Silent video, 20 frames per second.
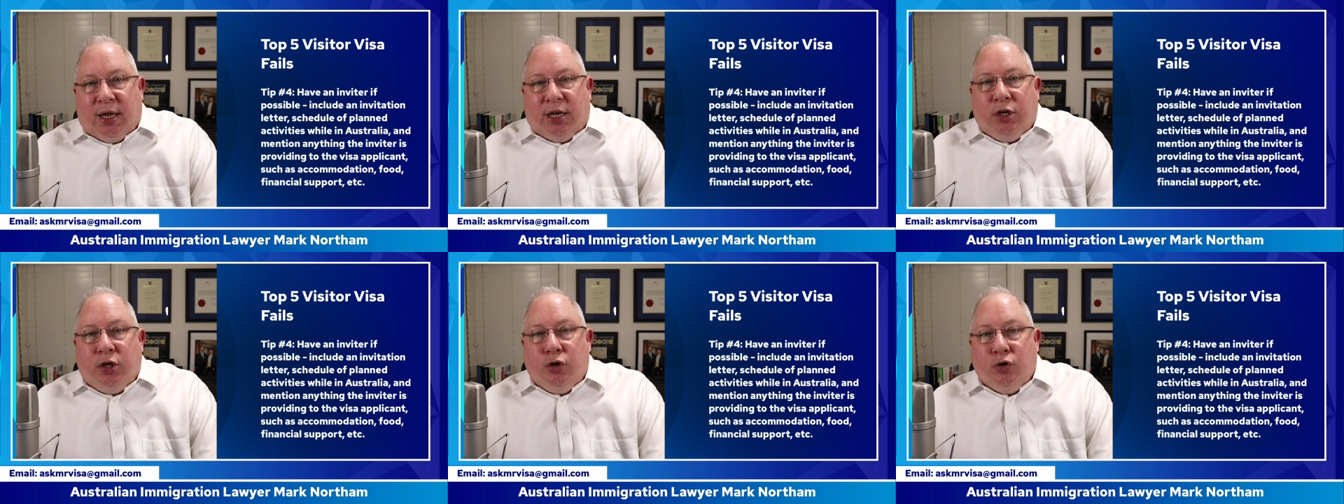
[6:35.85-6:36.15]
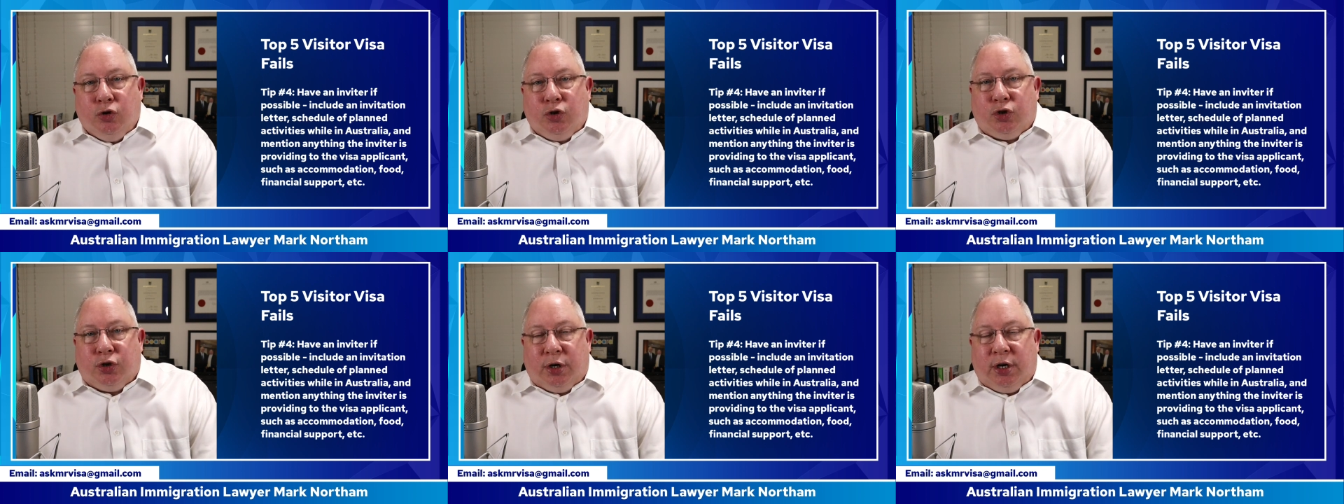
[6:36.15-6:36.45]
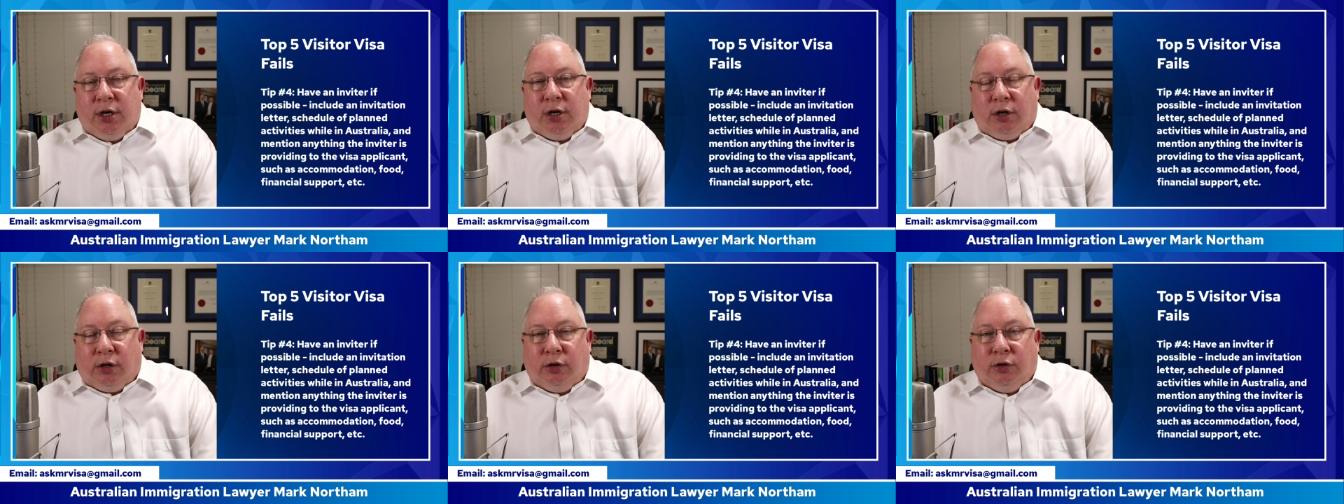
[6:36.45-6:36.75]
You should
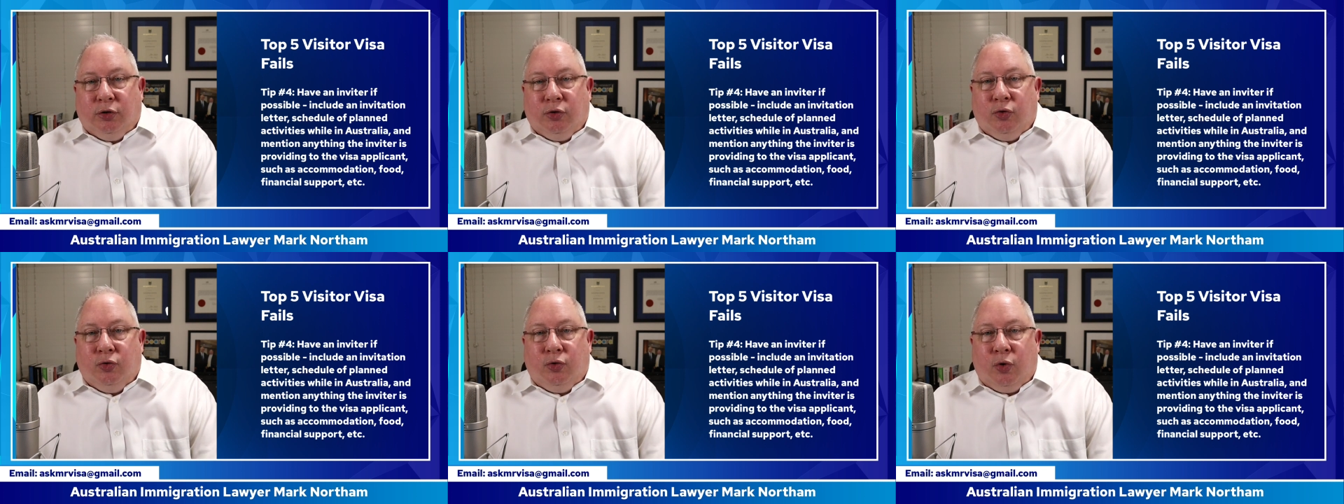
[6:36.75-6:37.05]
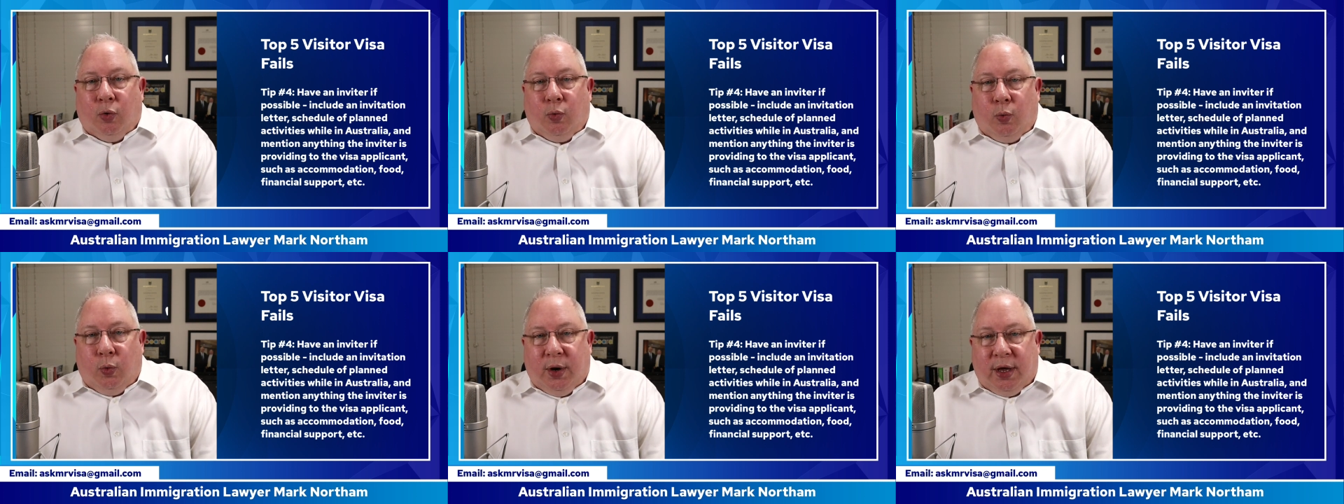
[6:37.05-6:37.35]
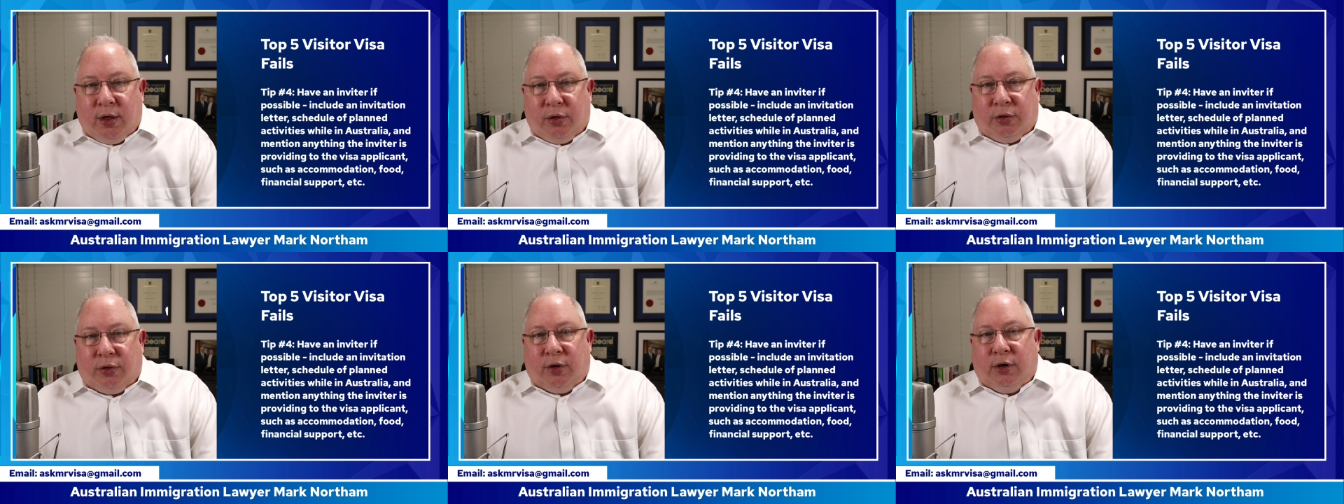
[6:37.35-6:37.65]
include
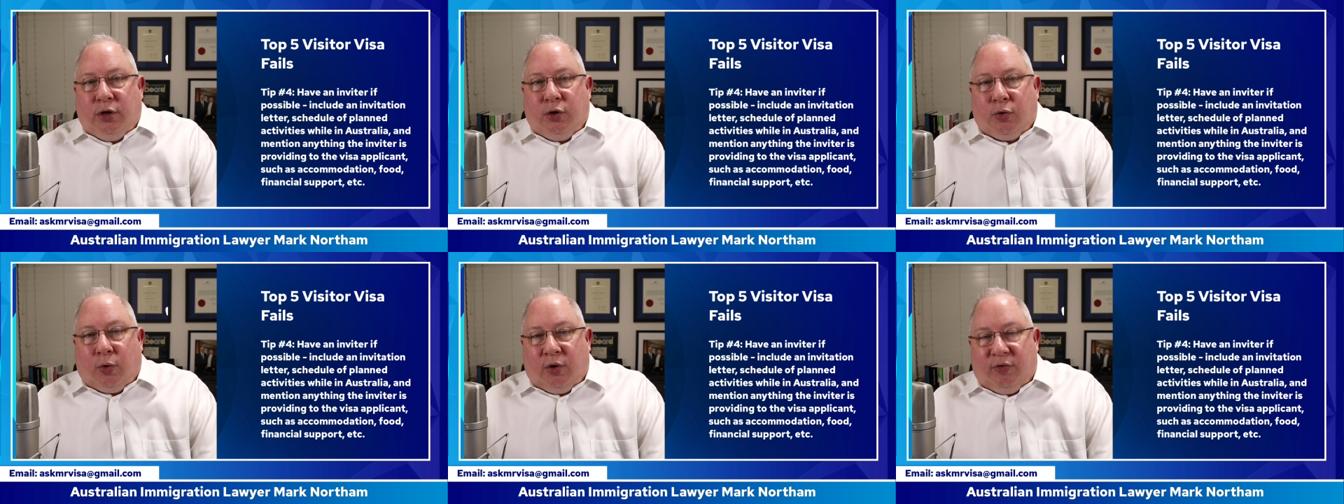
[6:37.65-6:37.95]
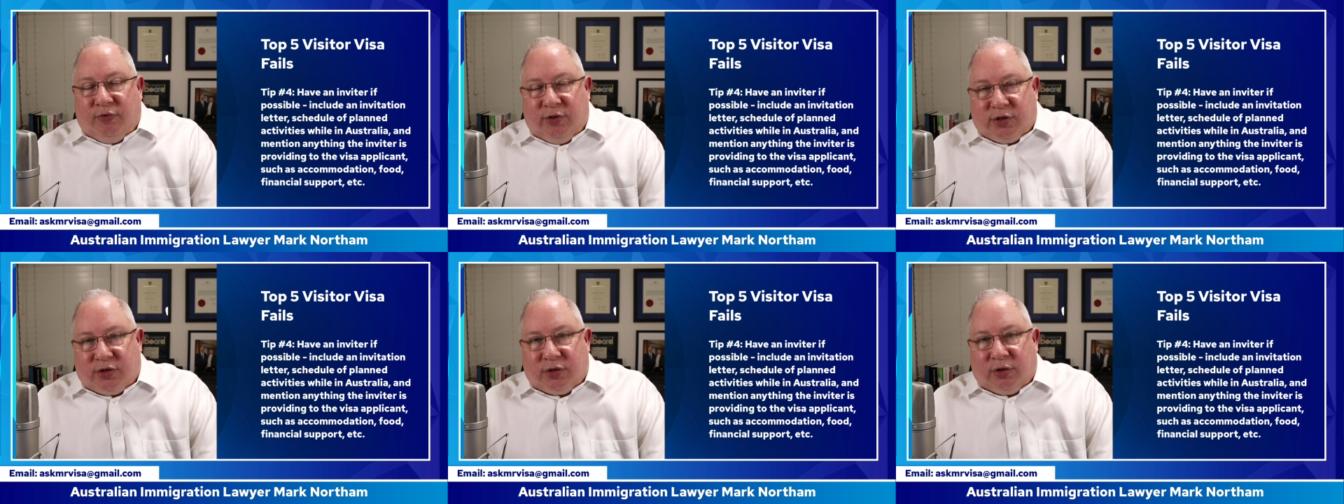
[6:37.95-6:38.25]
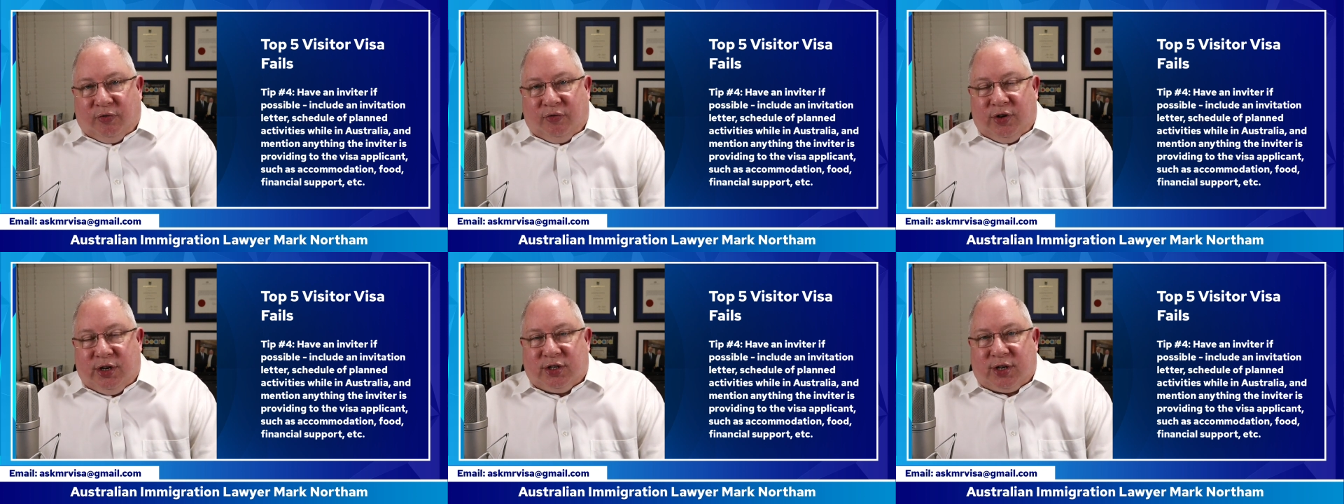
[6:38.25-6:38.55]
with your
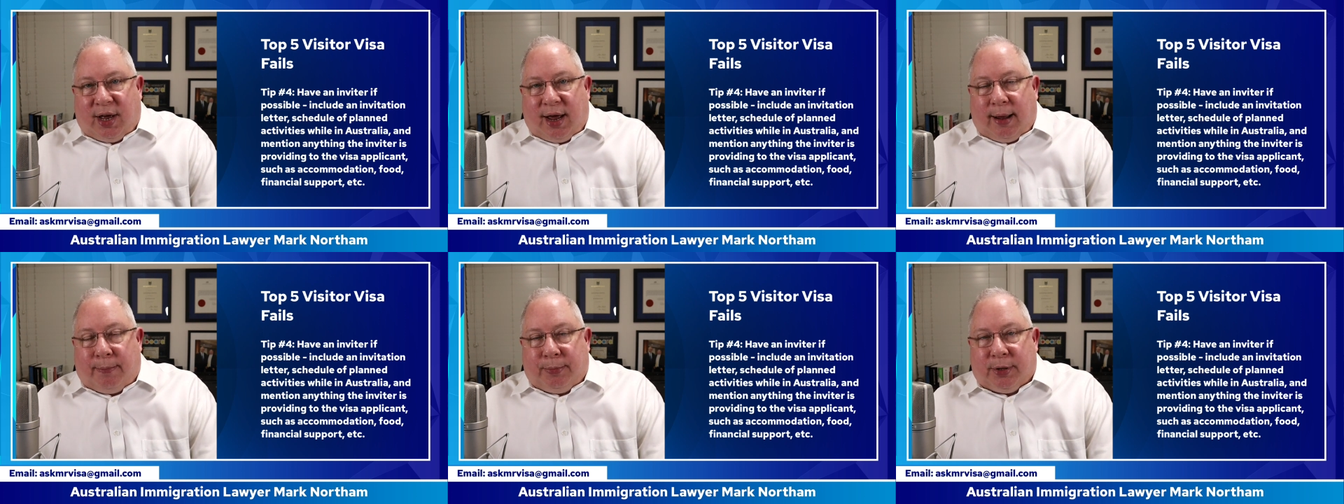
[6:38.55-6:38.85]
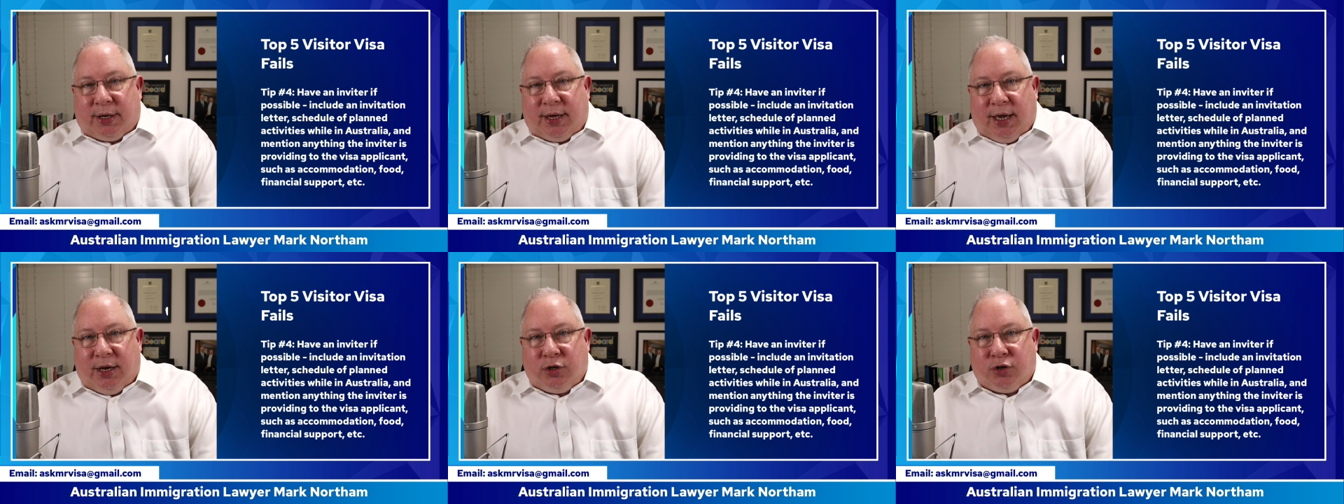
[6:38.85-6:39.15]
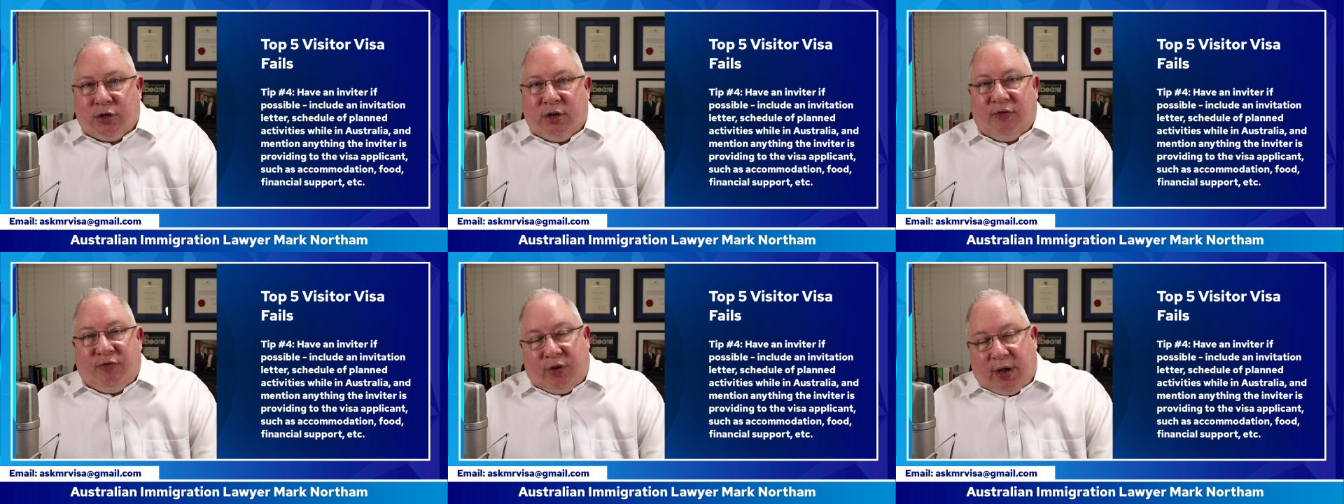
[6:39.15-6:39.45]
visitor visa
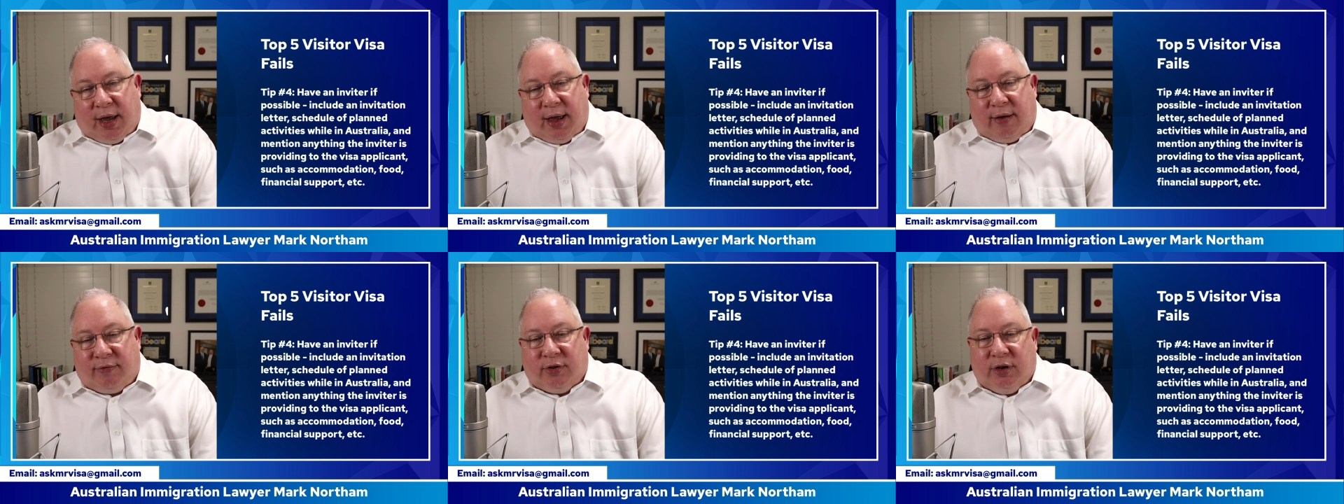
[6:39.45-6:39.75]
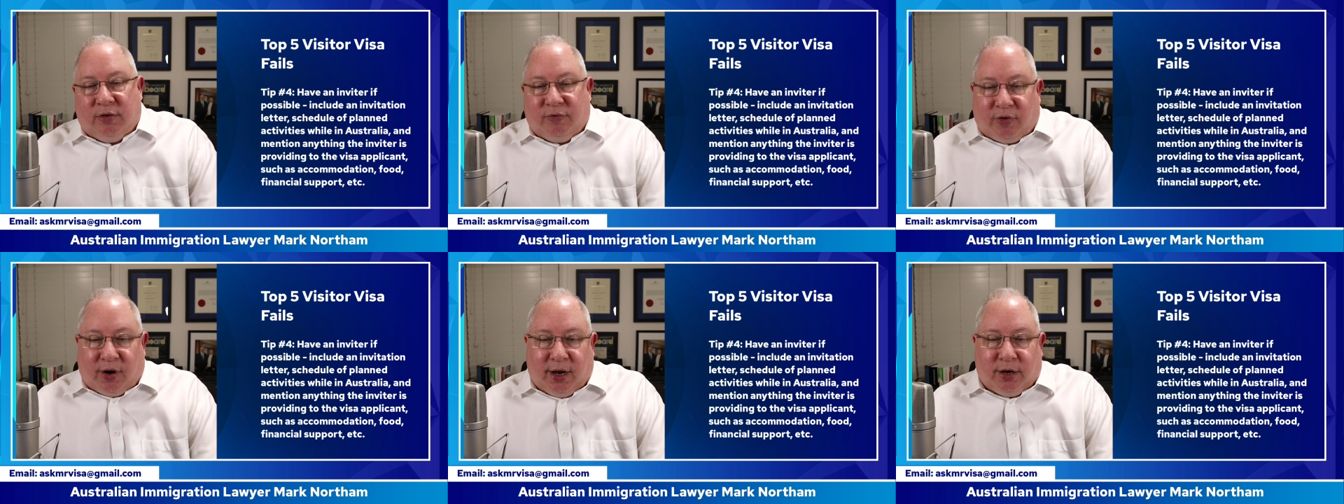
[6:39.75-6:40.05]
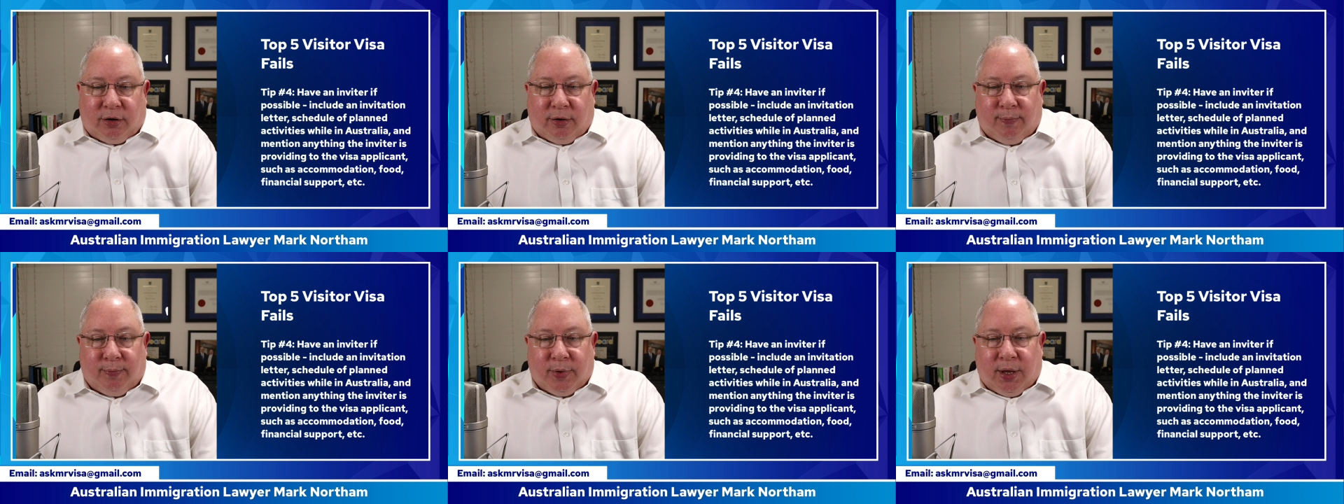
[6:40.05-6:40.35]
application, if you have an inviter,